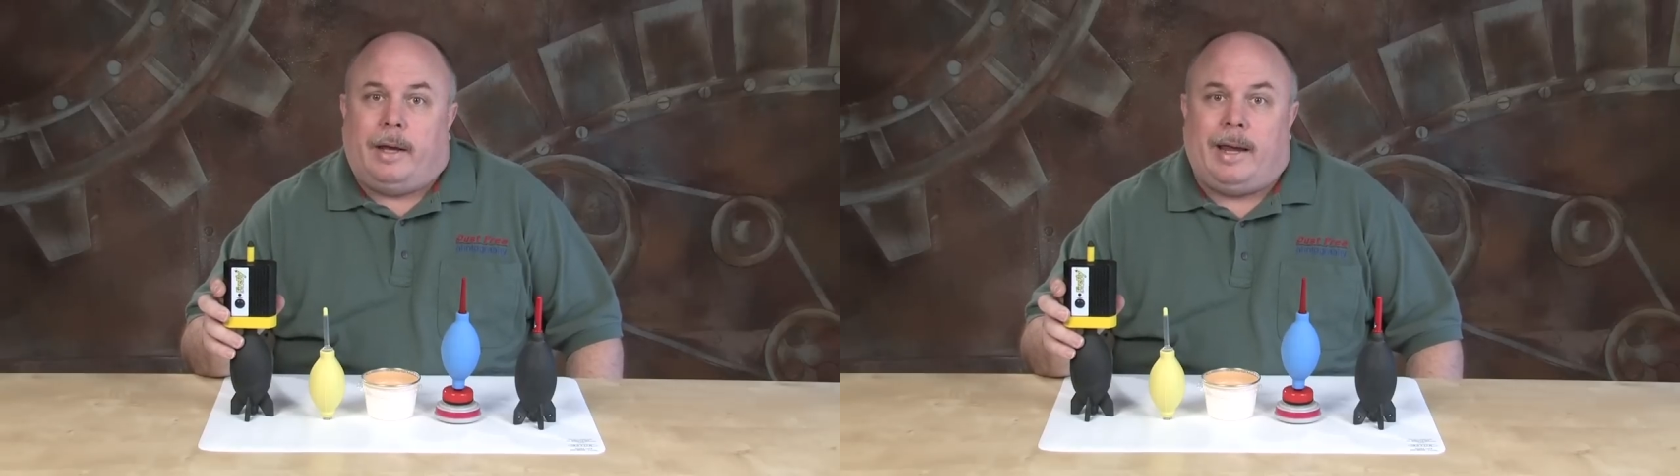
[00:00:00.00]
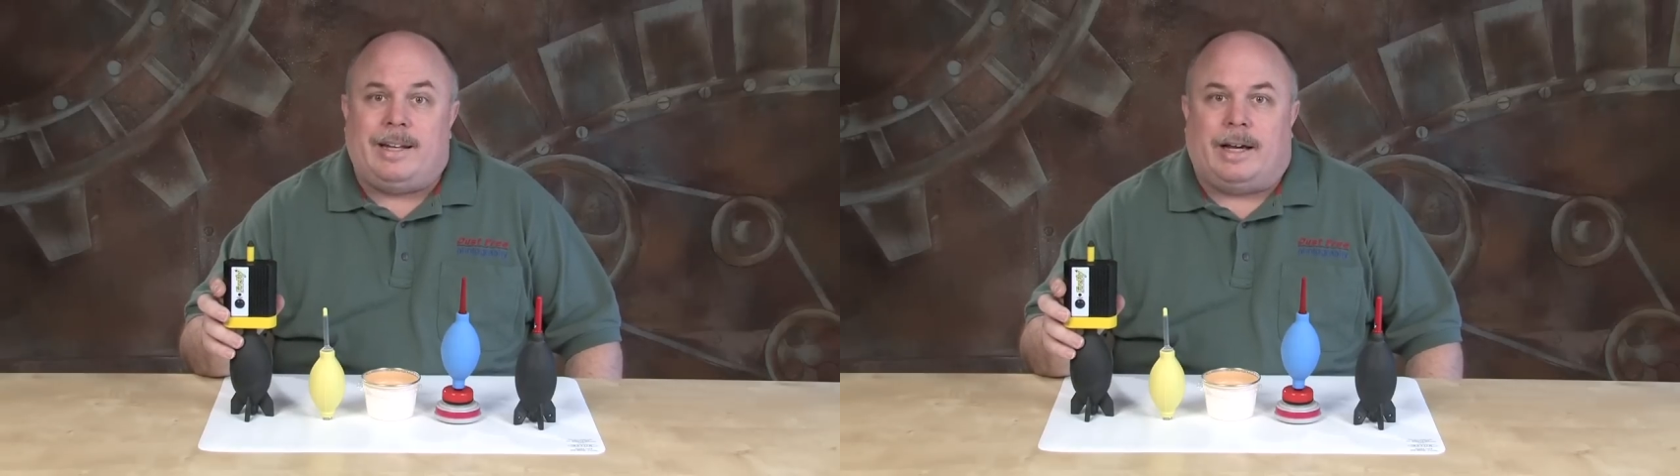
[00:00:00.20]

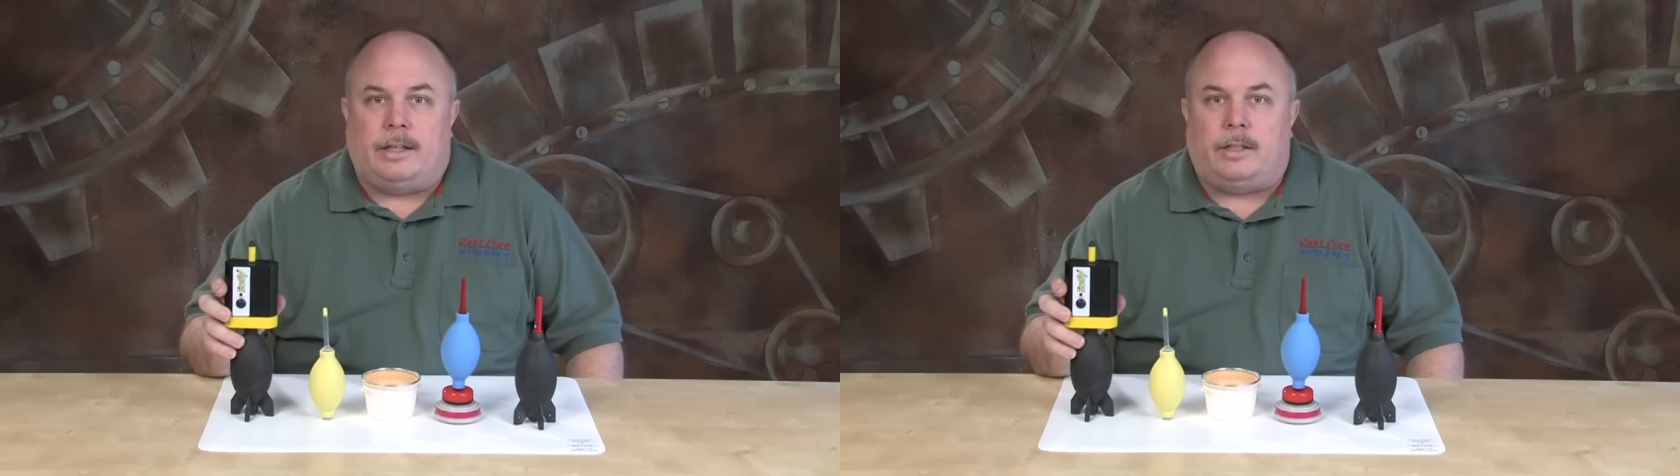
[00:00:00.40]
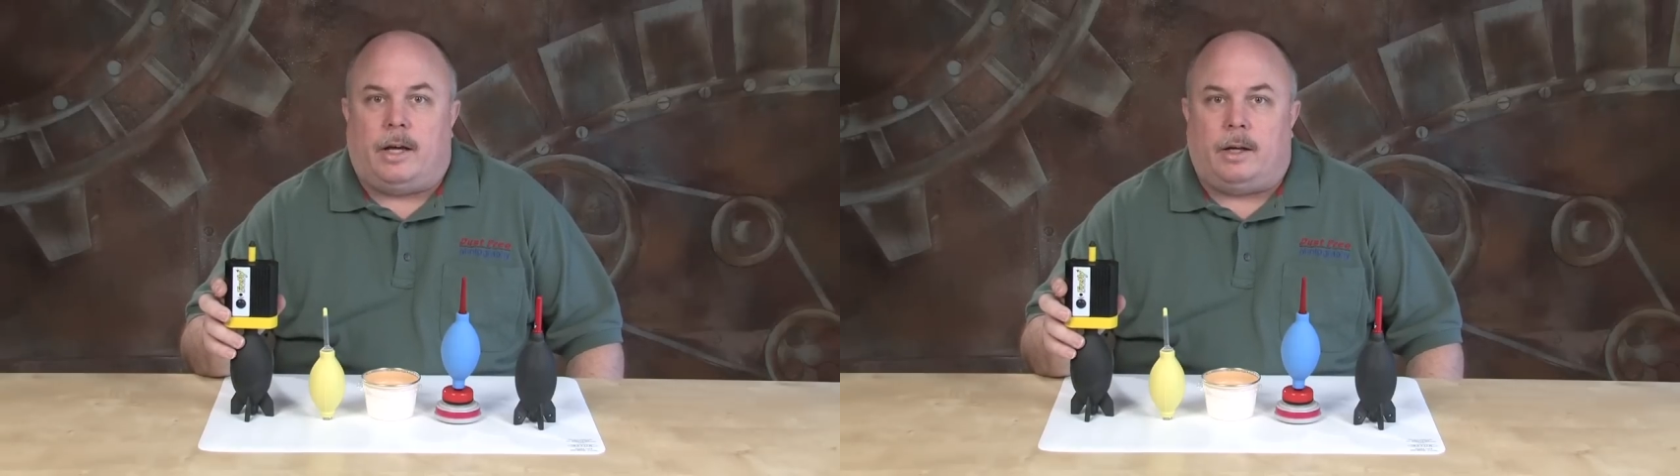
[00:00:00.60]

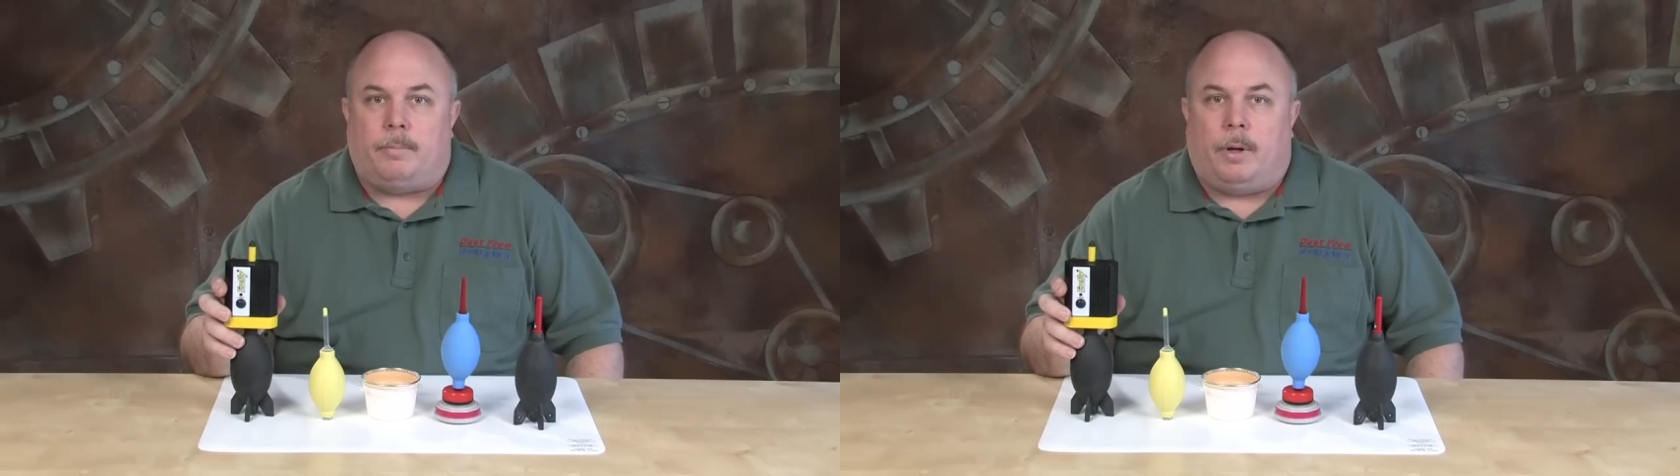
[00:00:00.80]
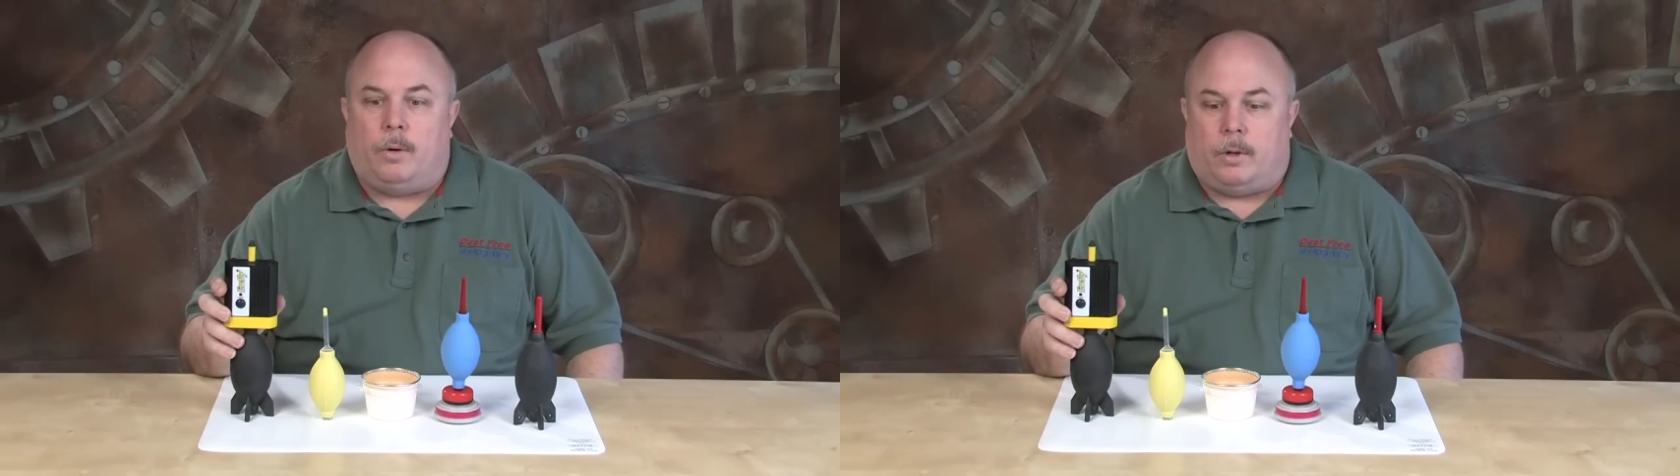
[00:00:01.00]

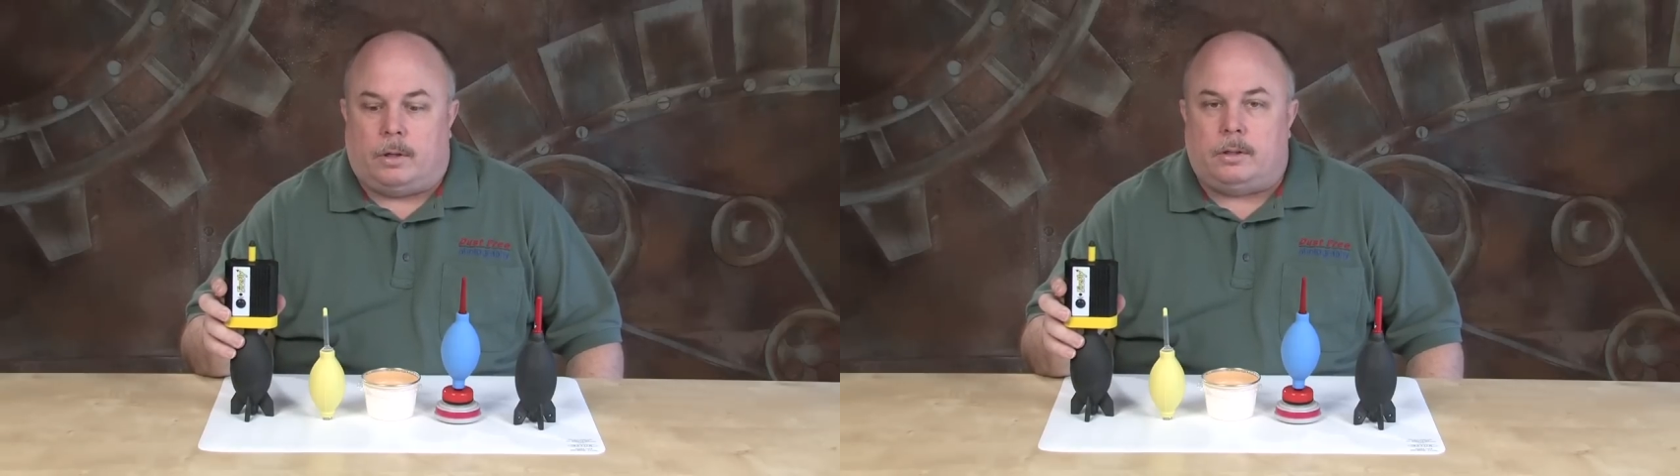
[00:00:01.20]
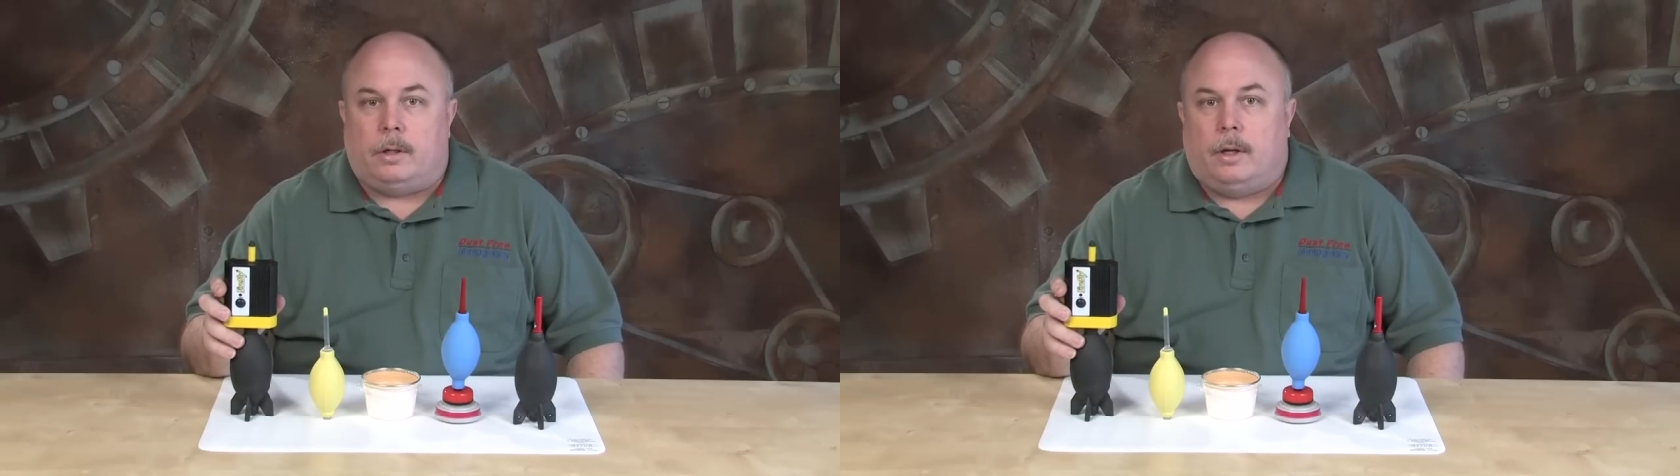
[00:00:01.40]
anti-static
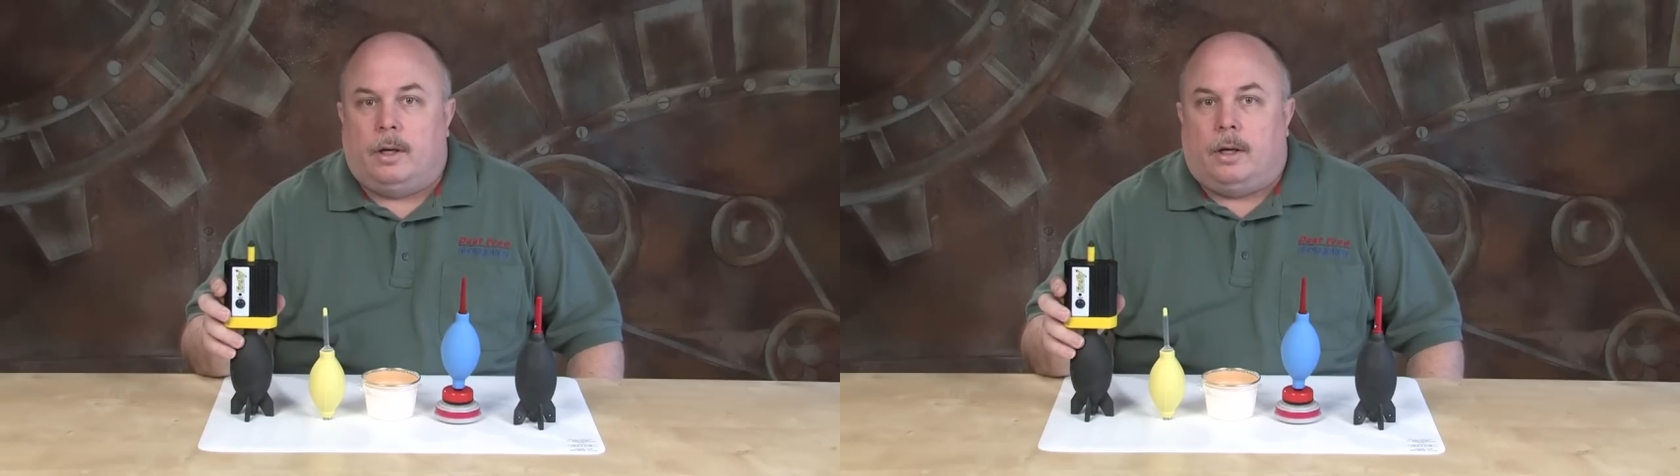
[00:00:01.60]
blowers.